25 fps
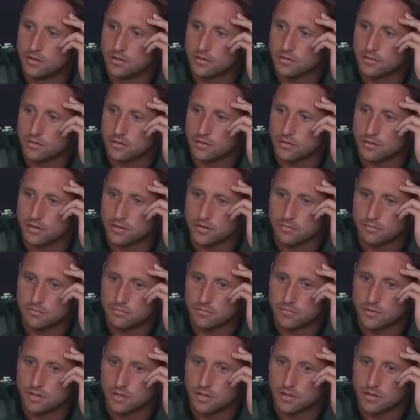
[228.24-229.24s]
So
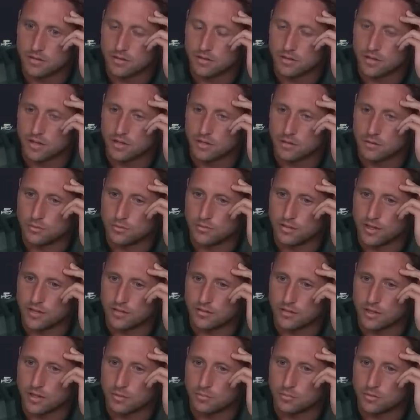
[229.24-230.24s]
I, I used that
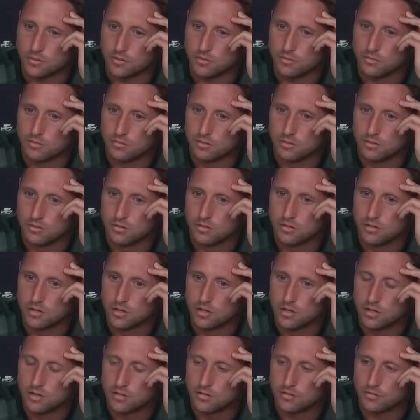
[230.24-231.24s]
time to,
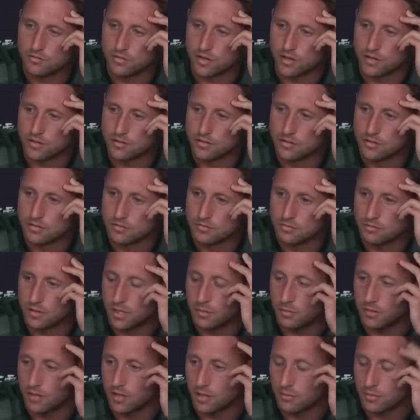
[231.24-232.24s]
to vent.
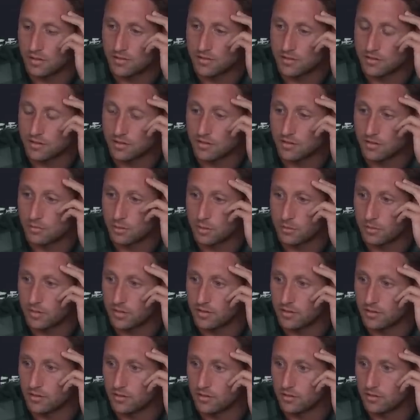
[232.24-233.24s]
Maybe I made sense. Maybe I
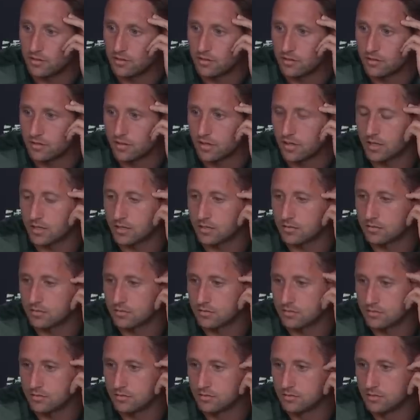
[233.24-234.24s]
didn't.
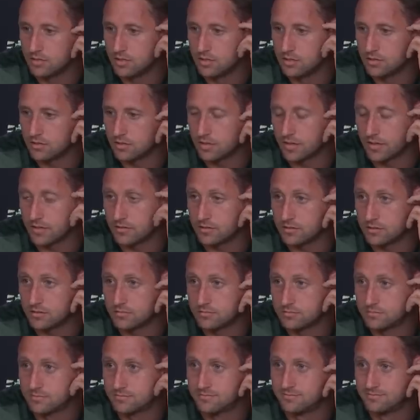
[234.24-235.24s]
I, I don't
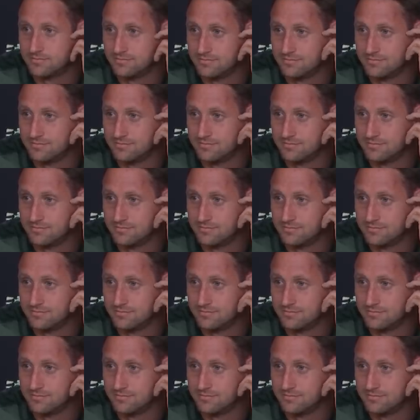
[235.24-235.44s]
know.